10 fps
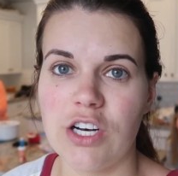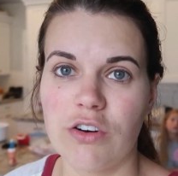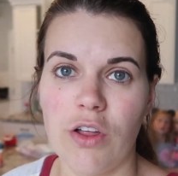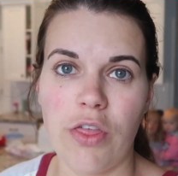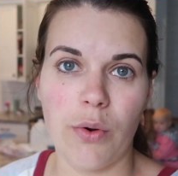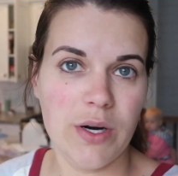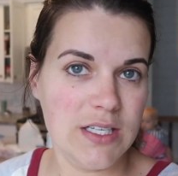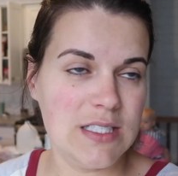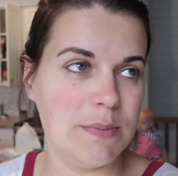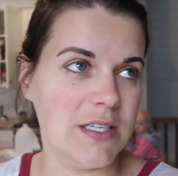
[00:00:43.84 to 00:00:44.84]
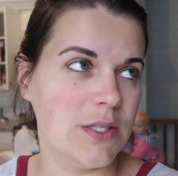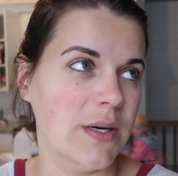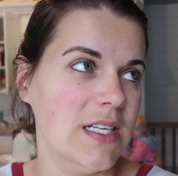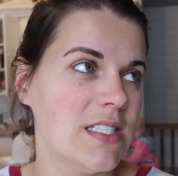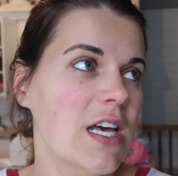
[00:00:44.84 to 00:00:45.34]
general authorities speak
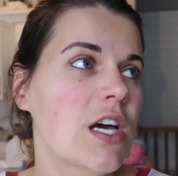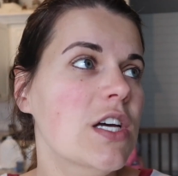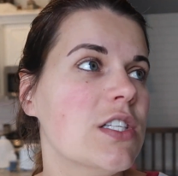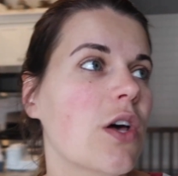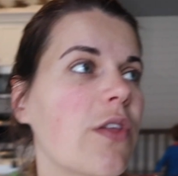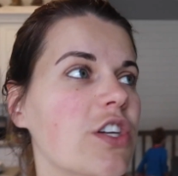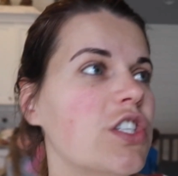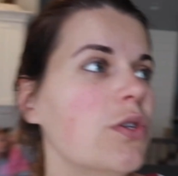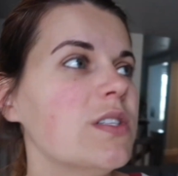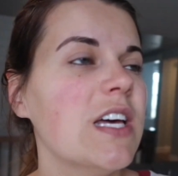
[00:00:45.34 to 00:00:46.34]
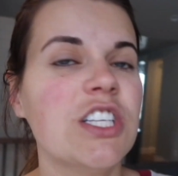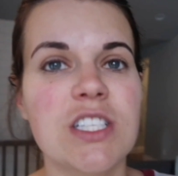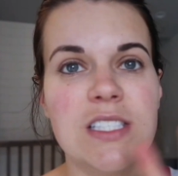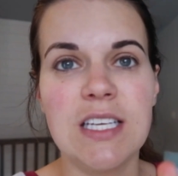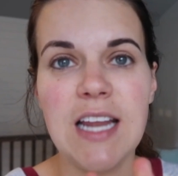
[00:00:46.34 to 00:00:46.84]
to us. So there's two
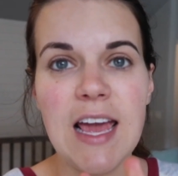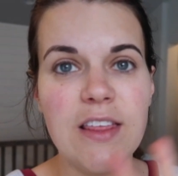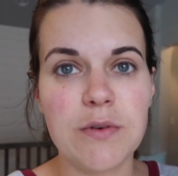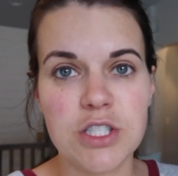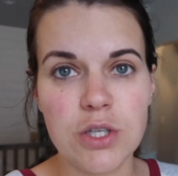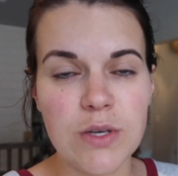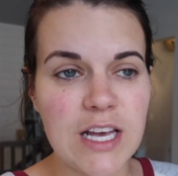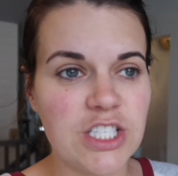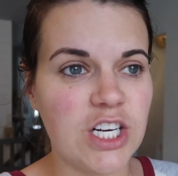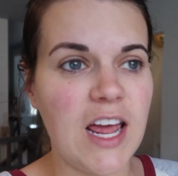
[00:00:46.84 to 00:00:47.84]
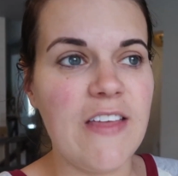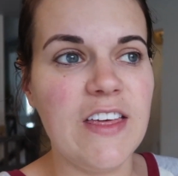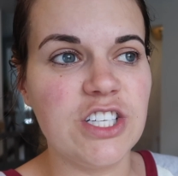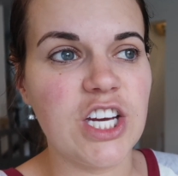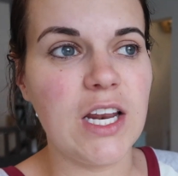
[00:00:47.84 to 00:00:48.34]
sessions today, there was two yesterday,
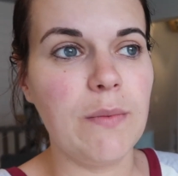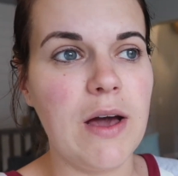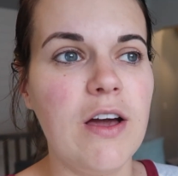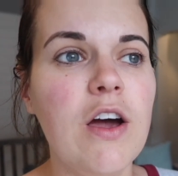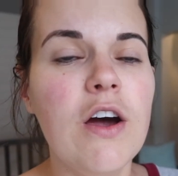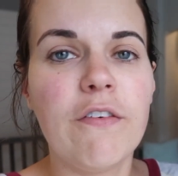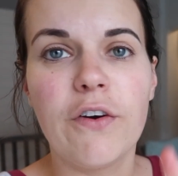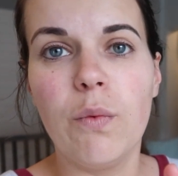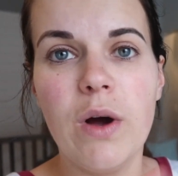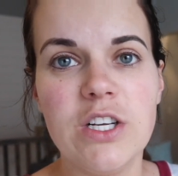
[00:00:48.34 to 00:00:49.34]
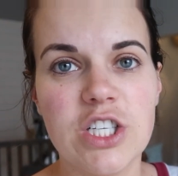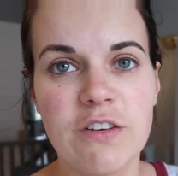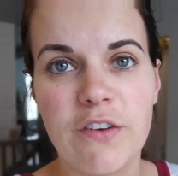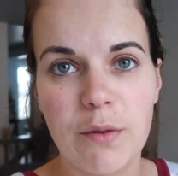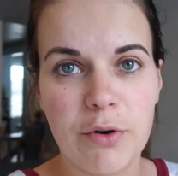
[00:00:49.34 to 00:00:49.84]
and then JD went for one
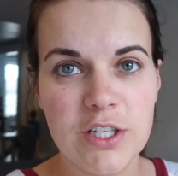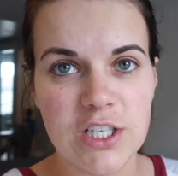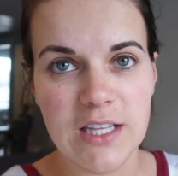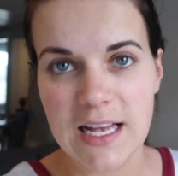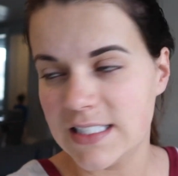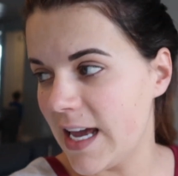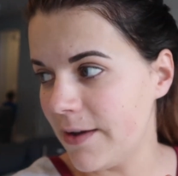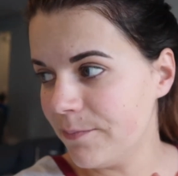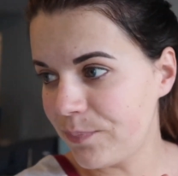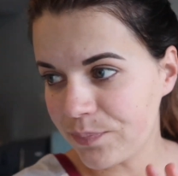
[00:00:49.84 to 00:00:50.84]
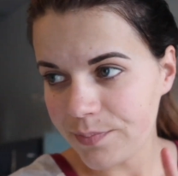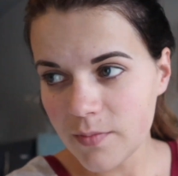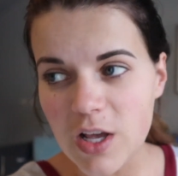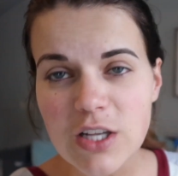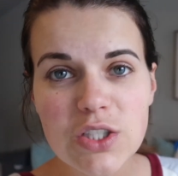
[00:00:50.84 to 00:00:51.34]
just for the priesthood last night.
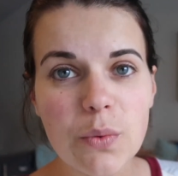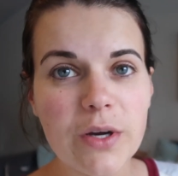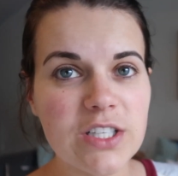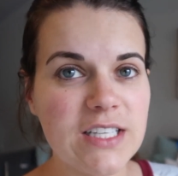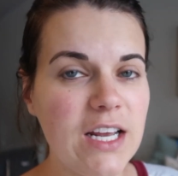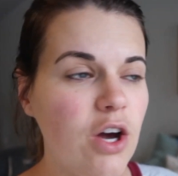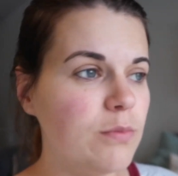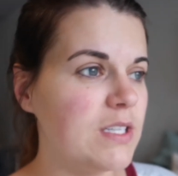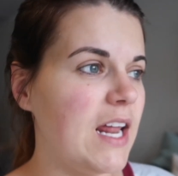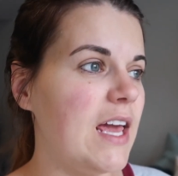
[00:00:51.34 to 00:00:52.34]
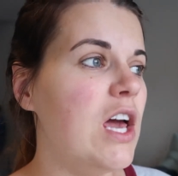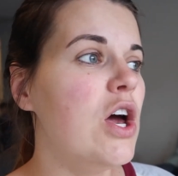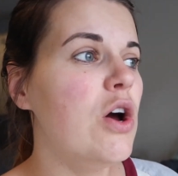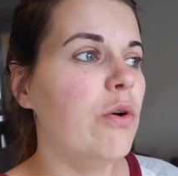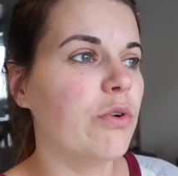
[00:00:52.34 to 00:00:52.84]
So we are staying home today.
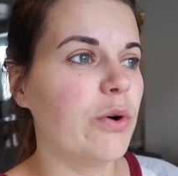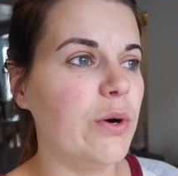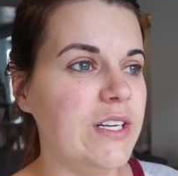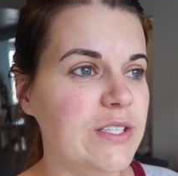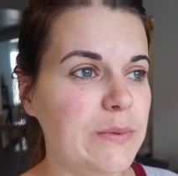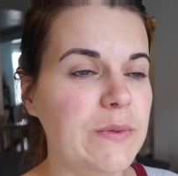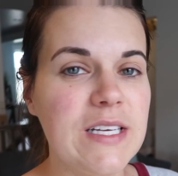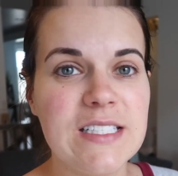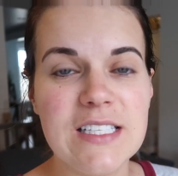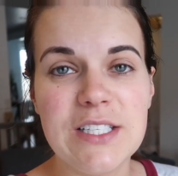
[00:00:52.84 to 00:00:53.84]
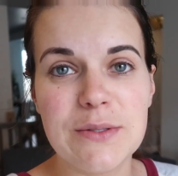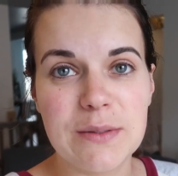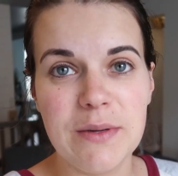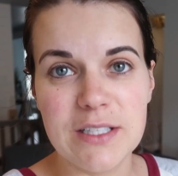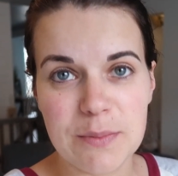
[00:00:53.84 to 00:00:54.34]
We're going to listen to
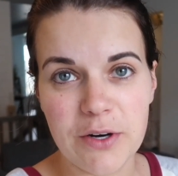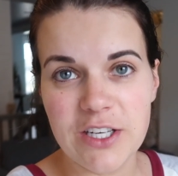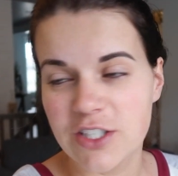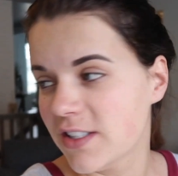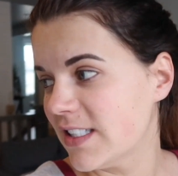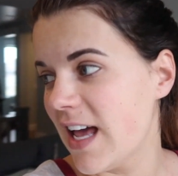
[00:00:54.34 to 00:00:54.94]
some inspirational